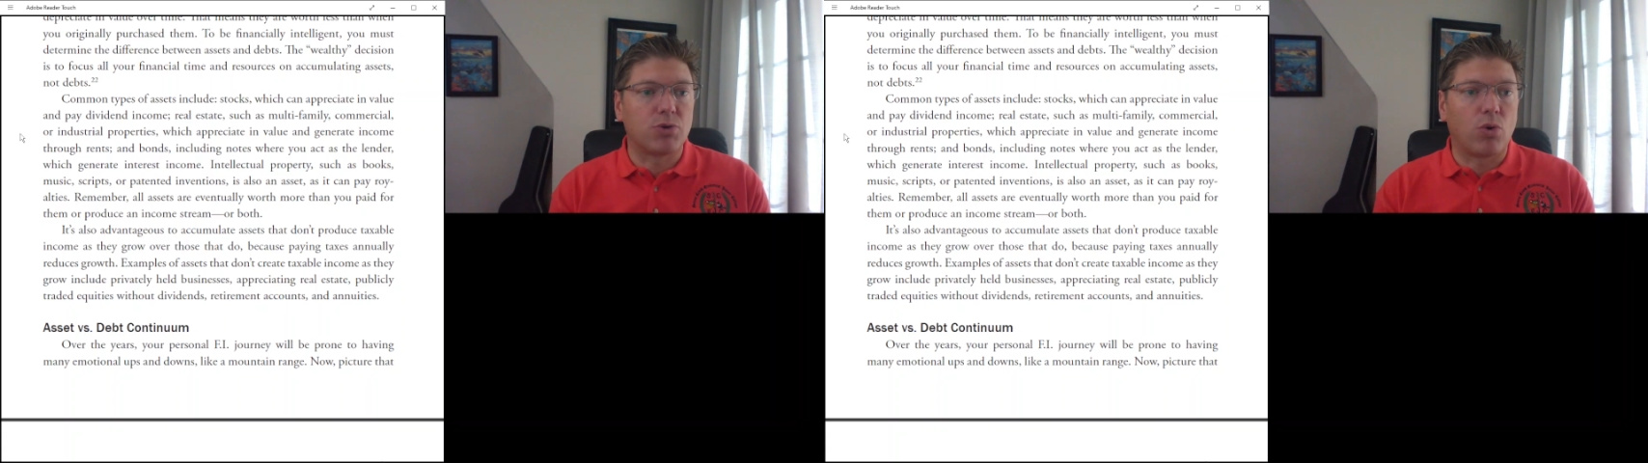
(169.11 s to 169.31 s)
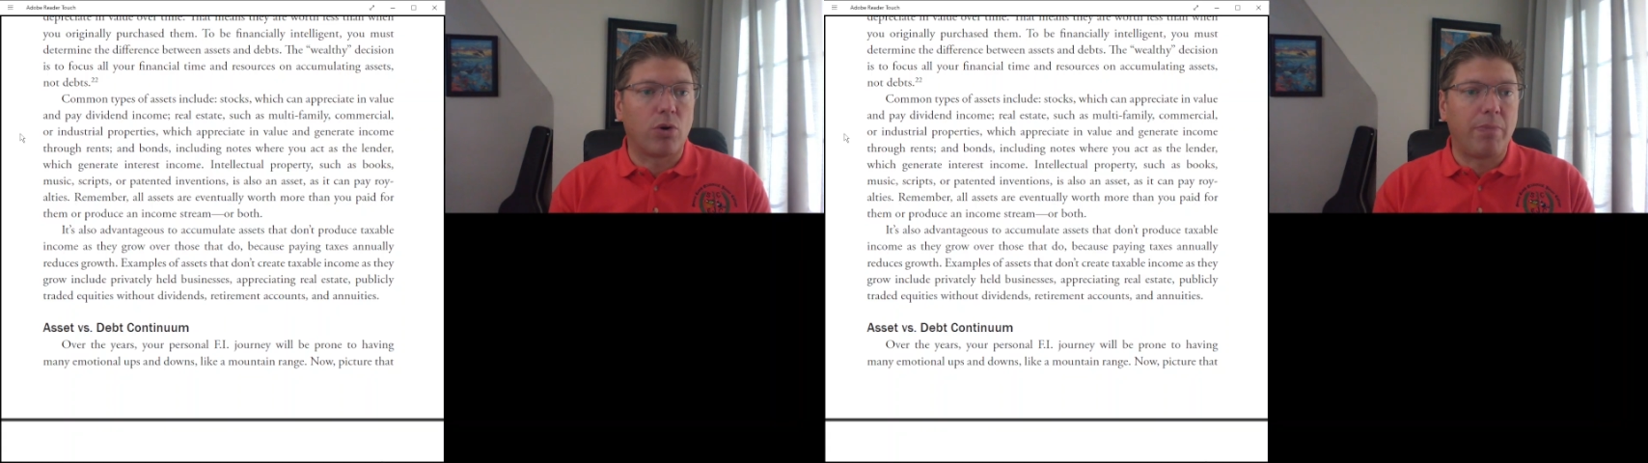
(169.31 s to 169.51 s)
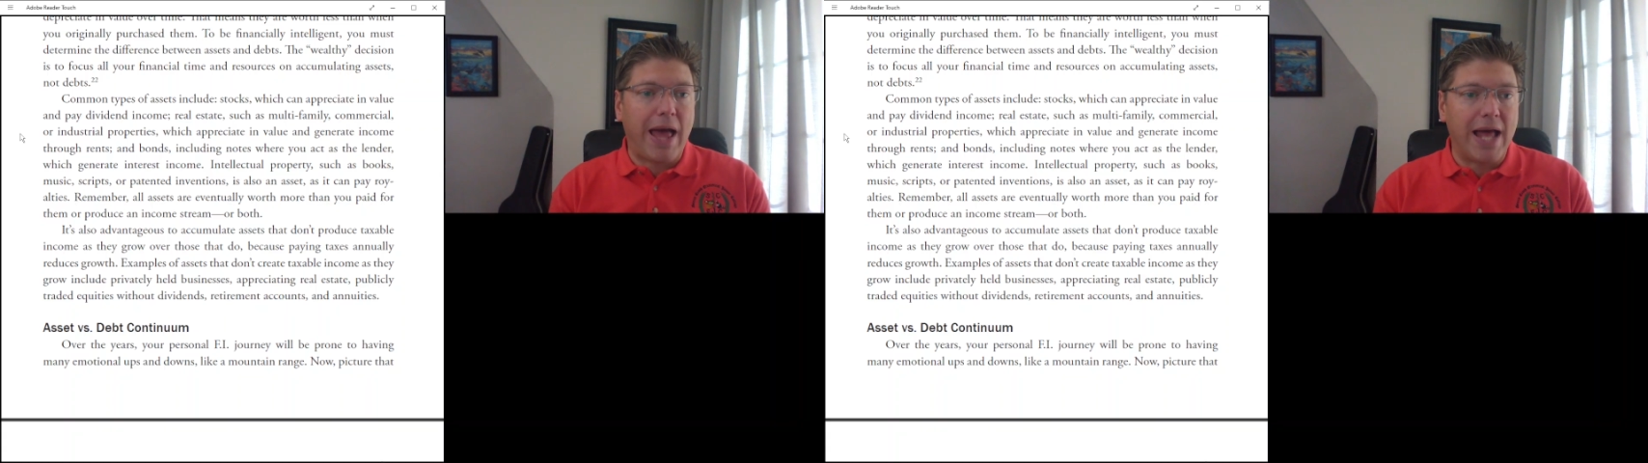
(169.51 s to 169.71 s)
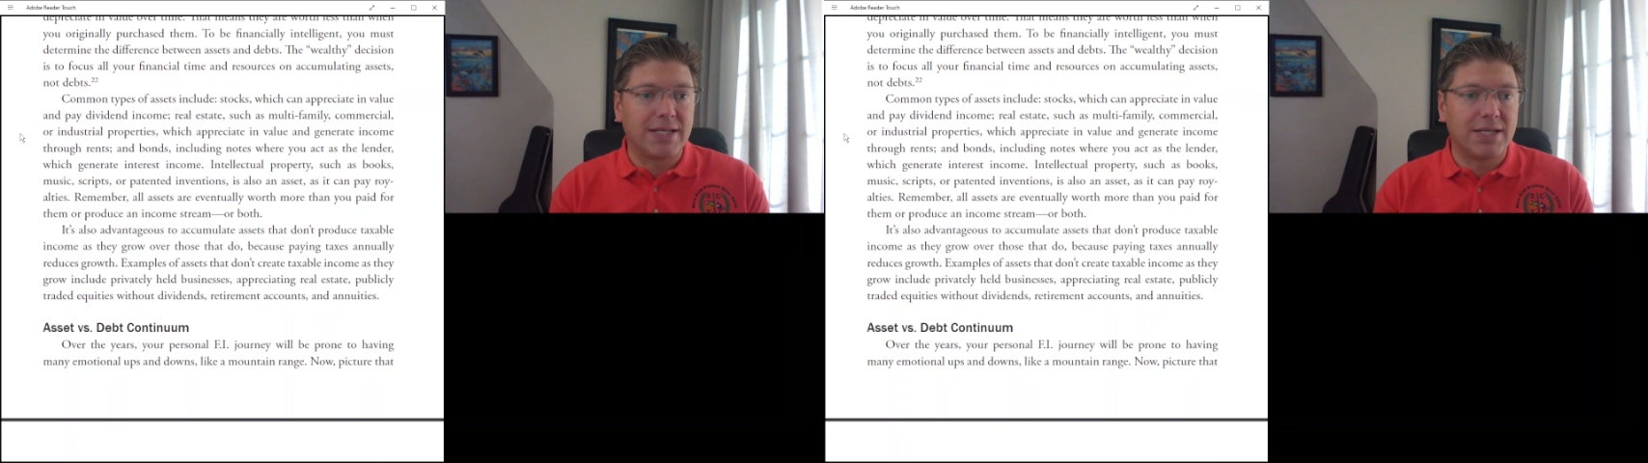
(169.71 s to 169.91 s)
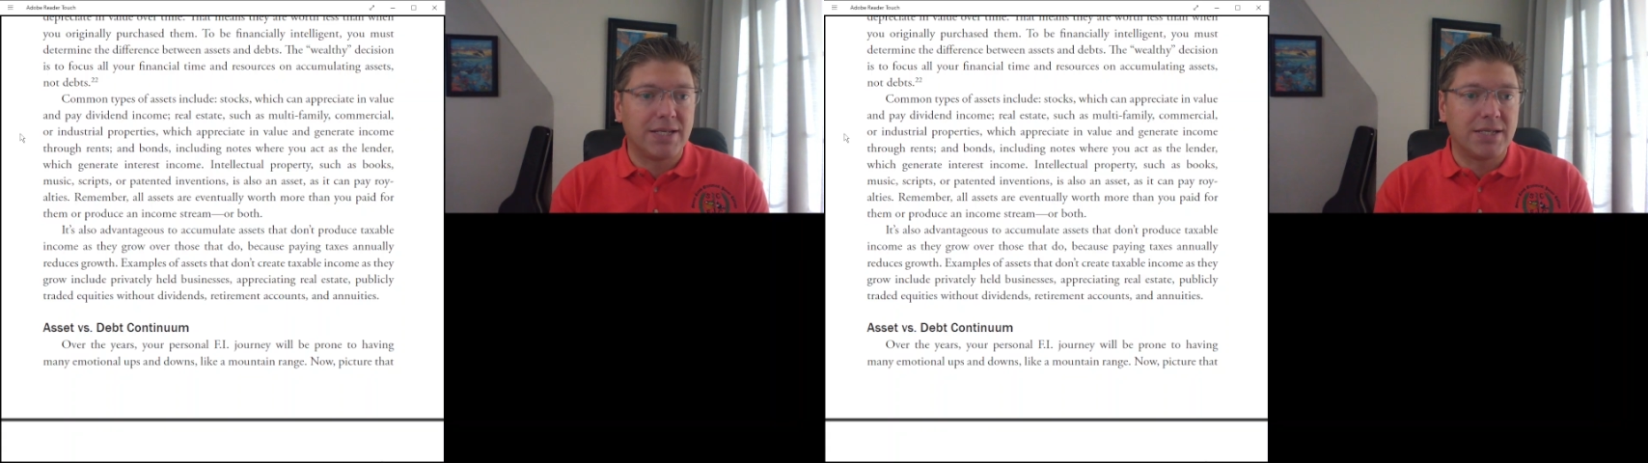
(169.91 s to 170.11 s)
or
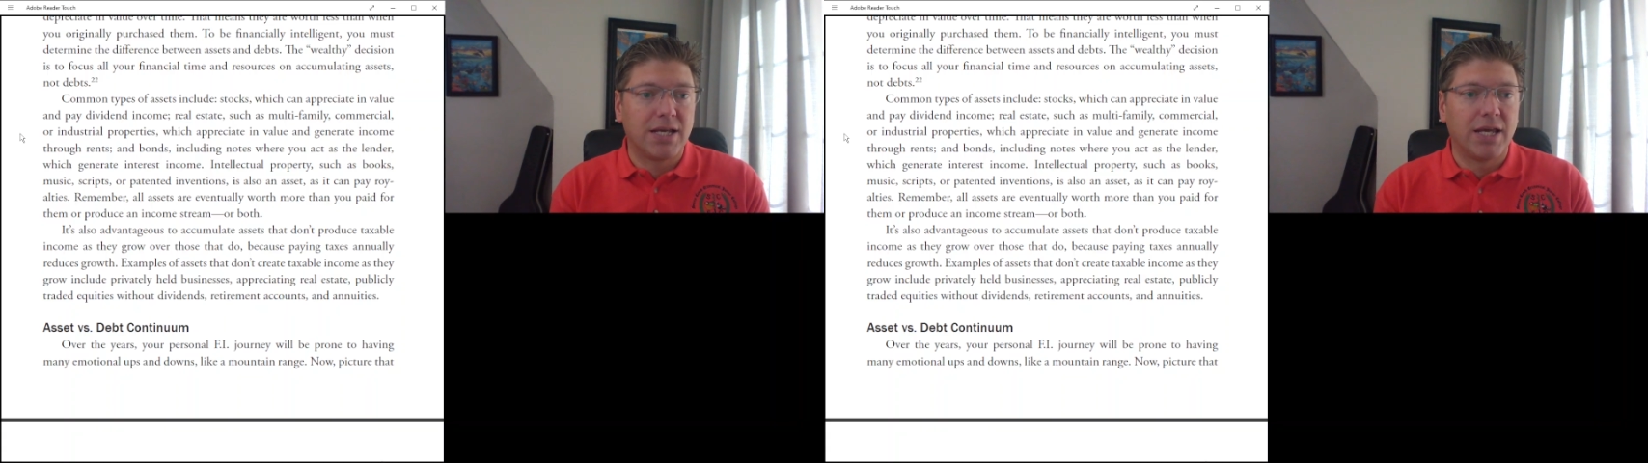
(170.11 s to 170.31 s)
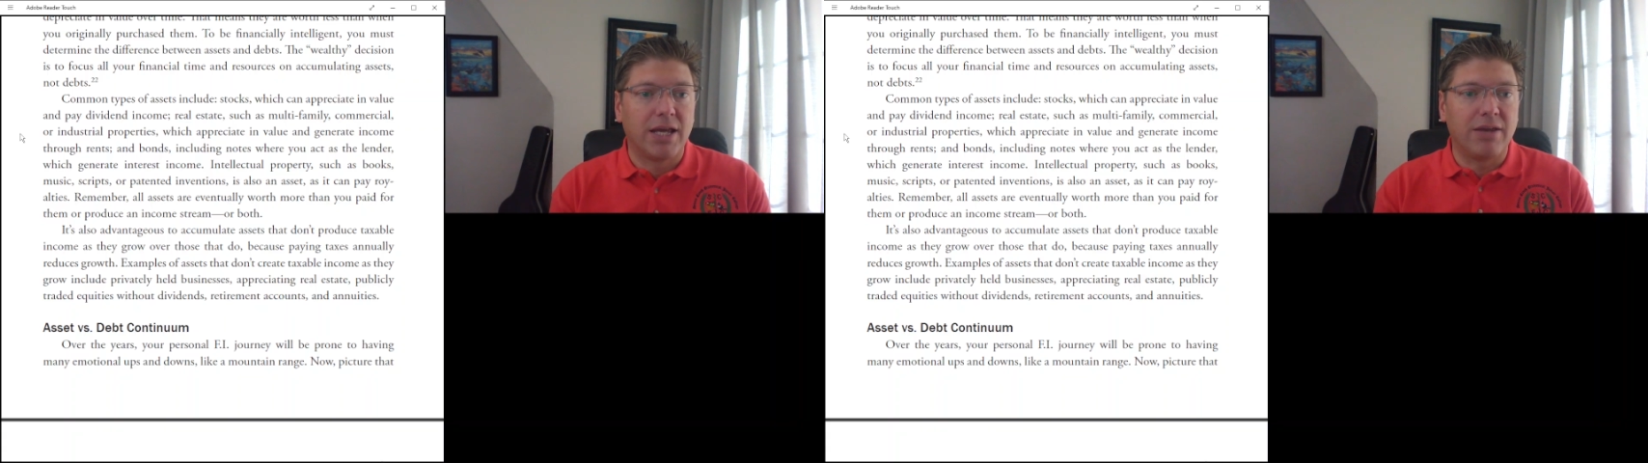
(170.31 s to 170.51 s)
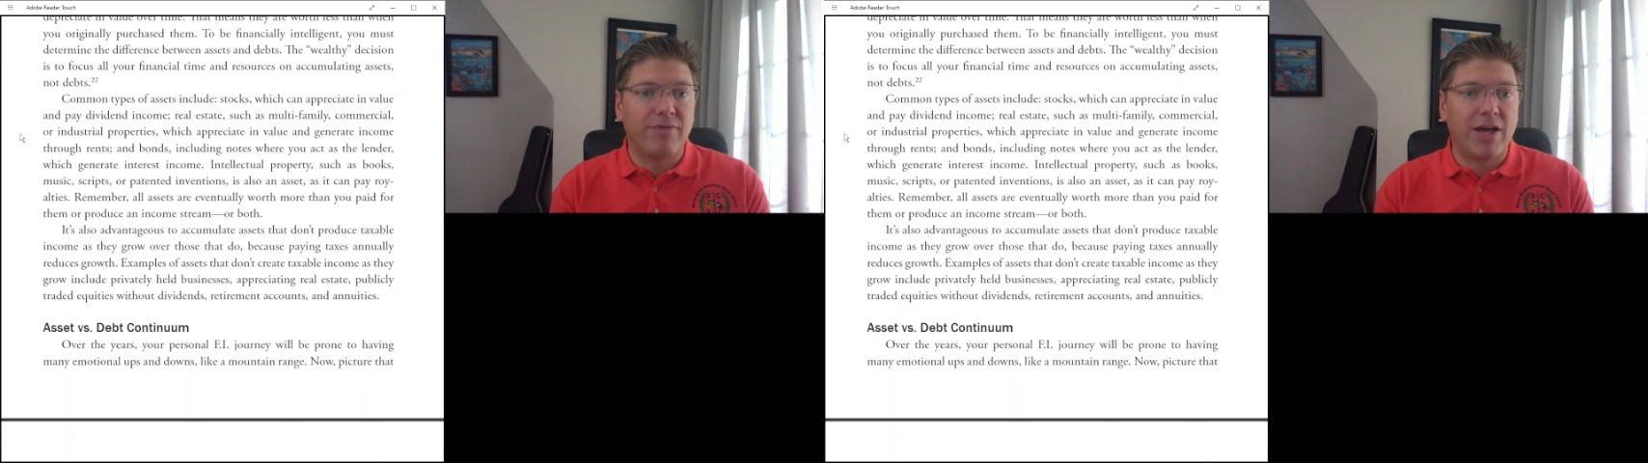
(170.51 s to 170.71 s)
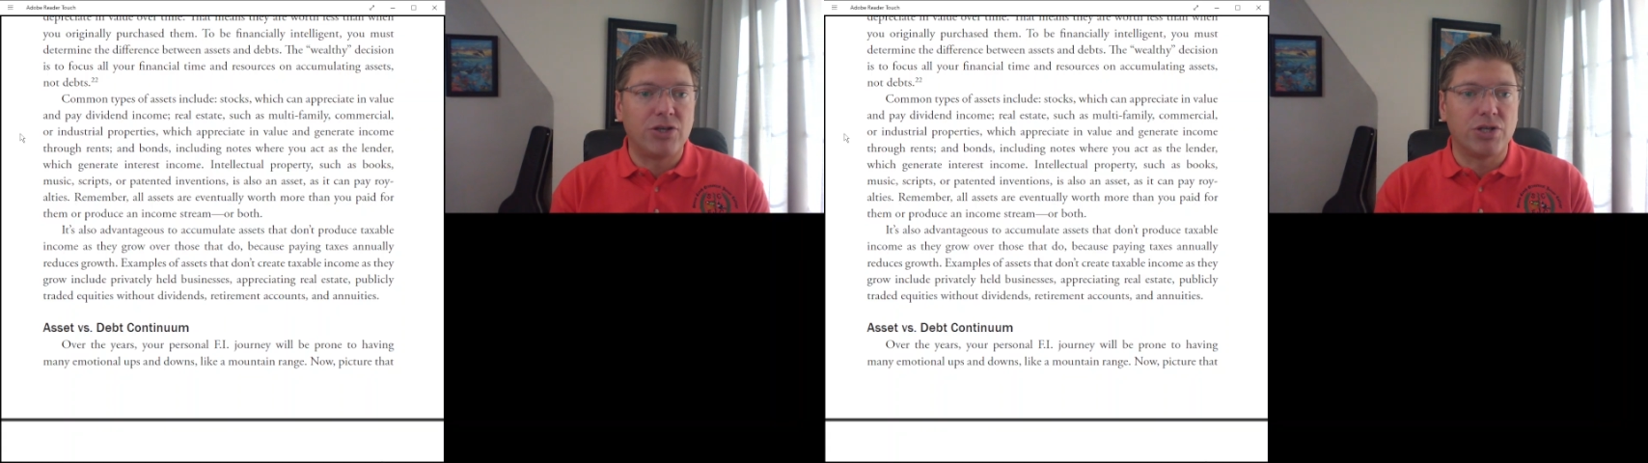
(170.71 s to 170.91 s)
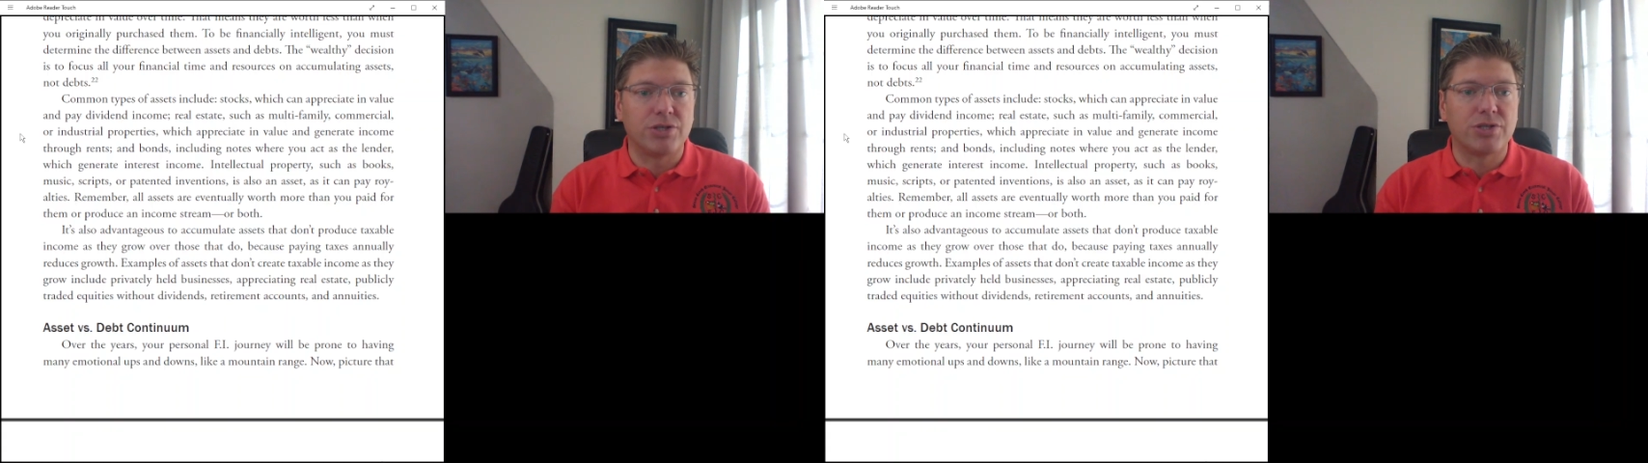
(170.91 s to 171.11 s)
patented
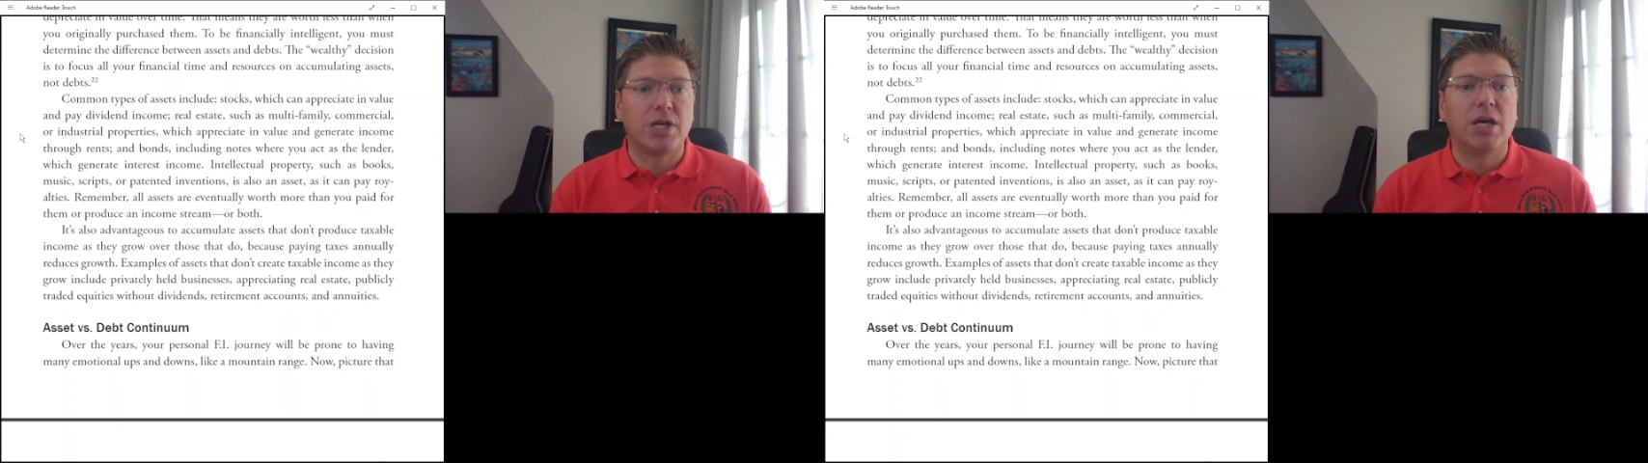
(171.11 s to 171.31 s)
inventions,